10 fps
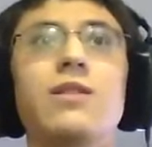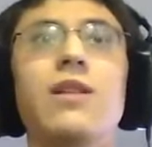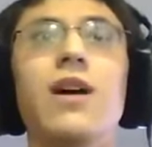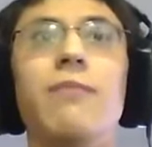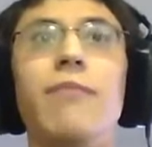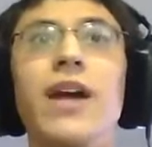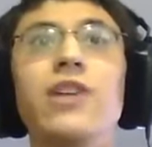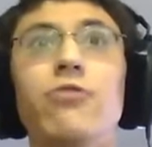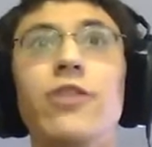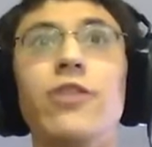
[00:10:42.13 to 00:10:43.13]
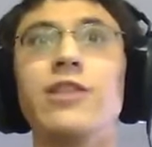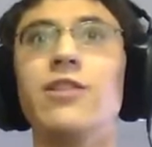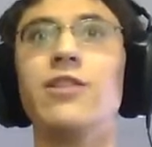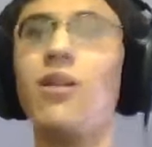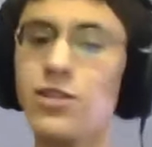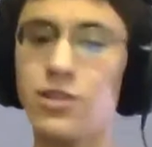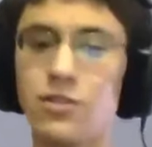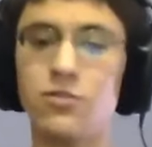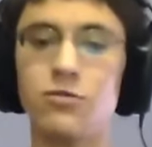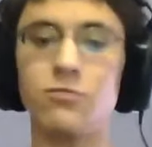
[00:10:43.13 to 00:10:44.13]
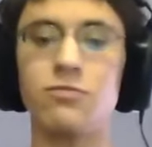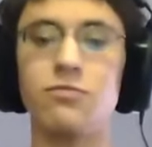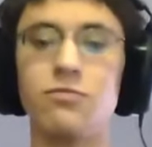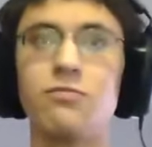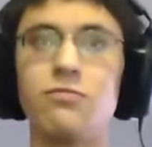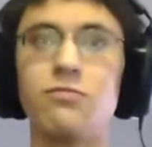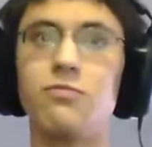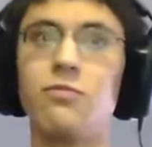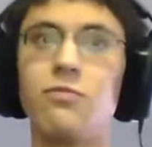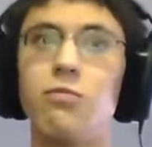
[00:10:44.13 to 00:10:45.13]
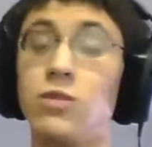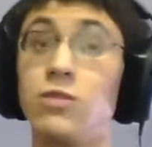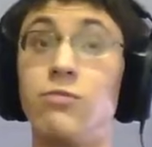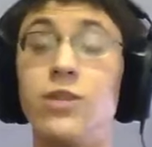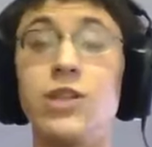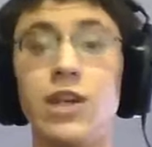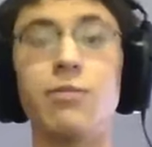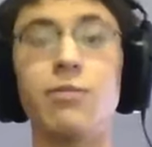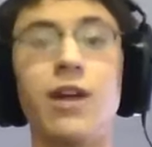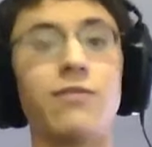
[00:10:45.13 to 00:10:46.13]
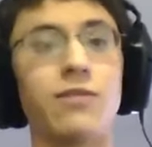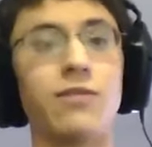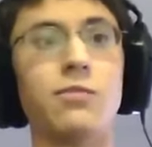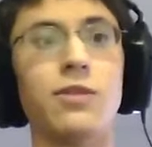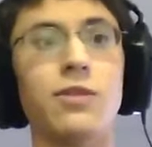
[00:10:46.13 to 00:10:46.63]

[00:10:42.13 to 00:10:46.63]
Metroid's also was originally a platformer, but